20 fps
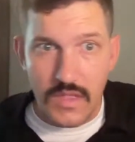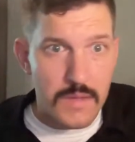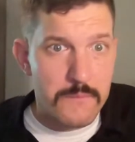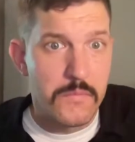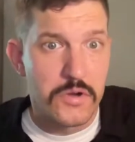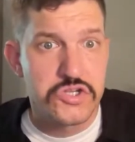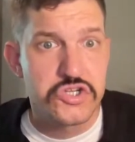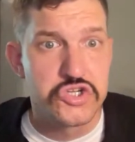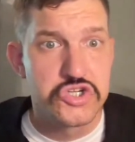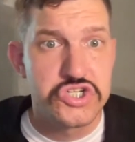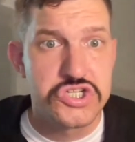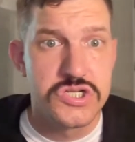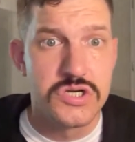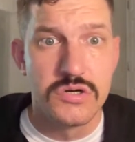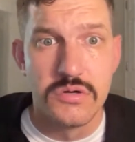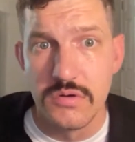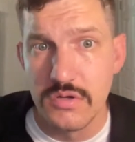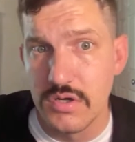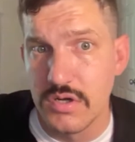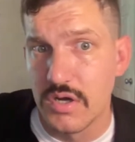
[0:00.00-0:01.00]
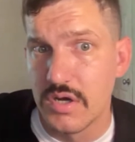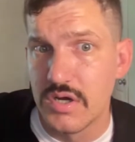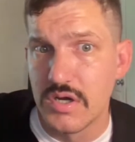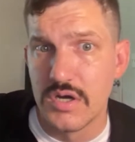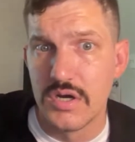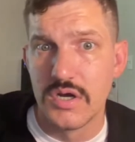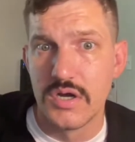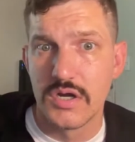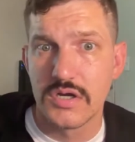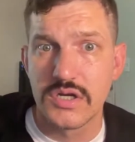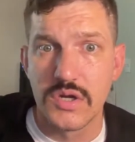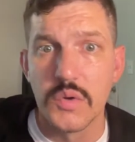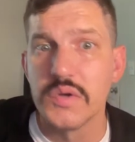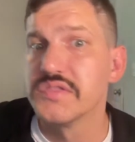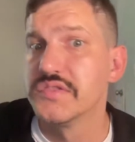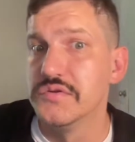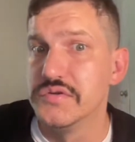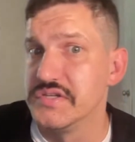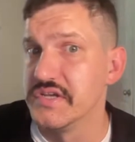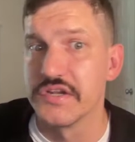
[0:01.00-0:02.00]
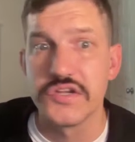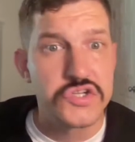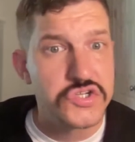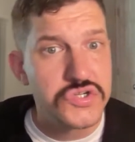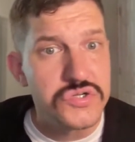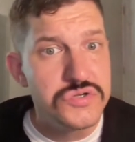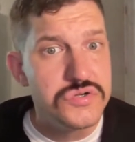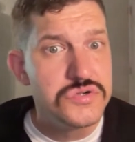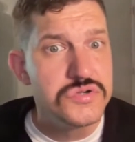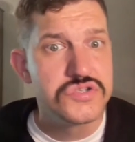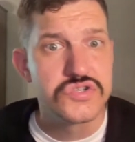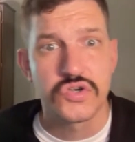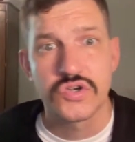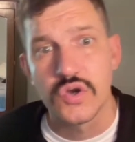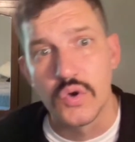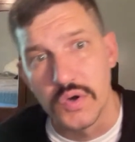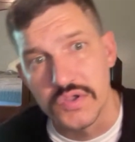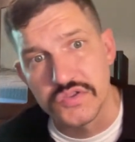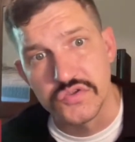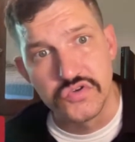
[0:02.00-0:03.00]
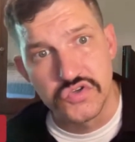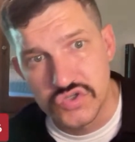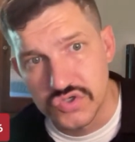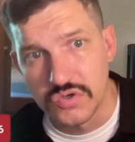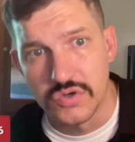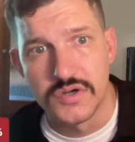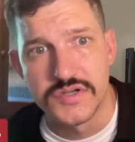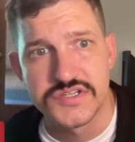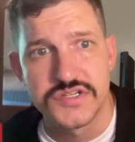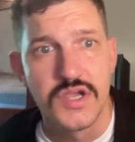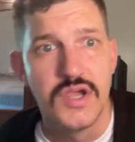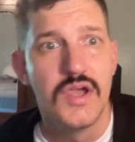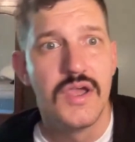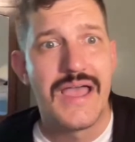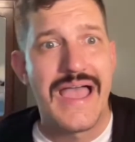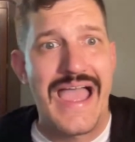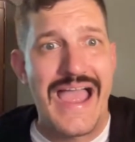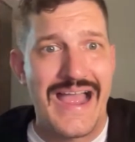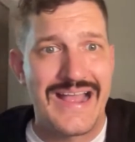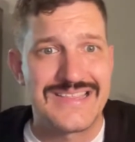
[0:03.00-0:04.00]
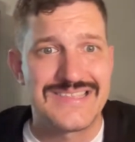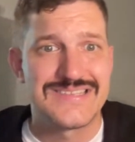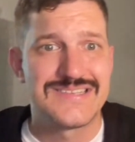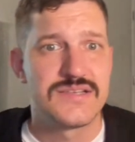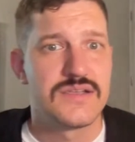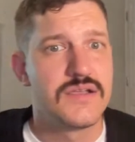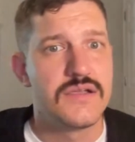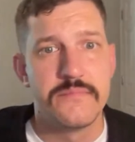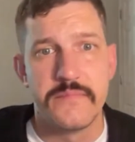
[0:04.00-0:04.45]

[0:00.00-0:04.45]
But you're still going through tennis shoes. You're going through shorts, hats.